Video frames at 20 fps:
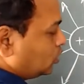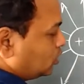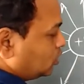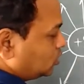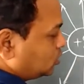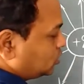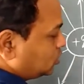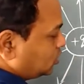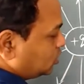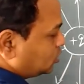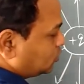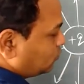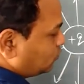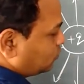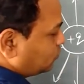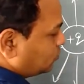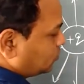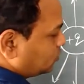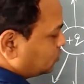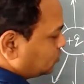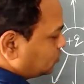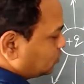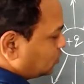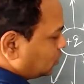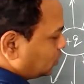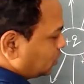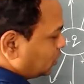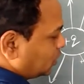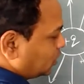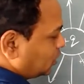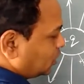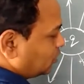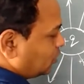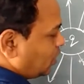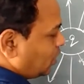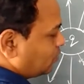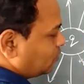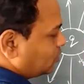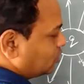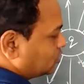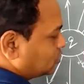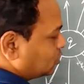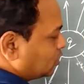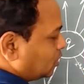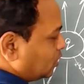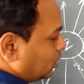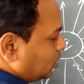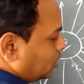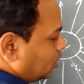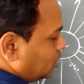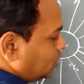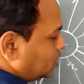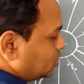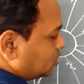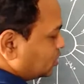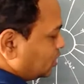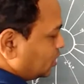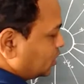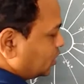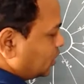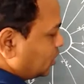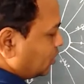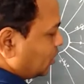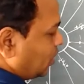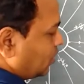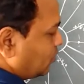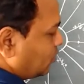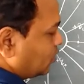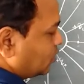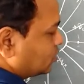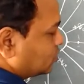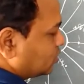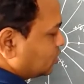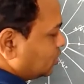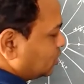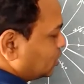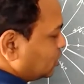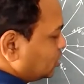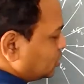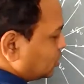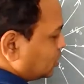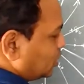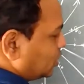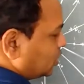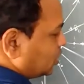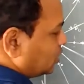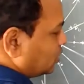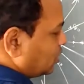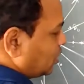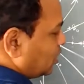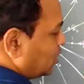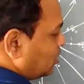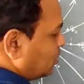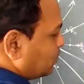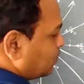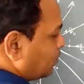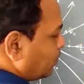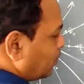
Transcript: It is greater than this. It is greater than this. It is greater than this.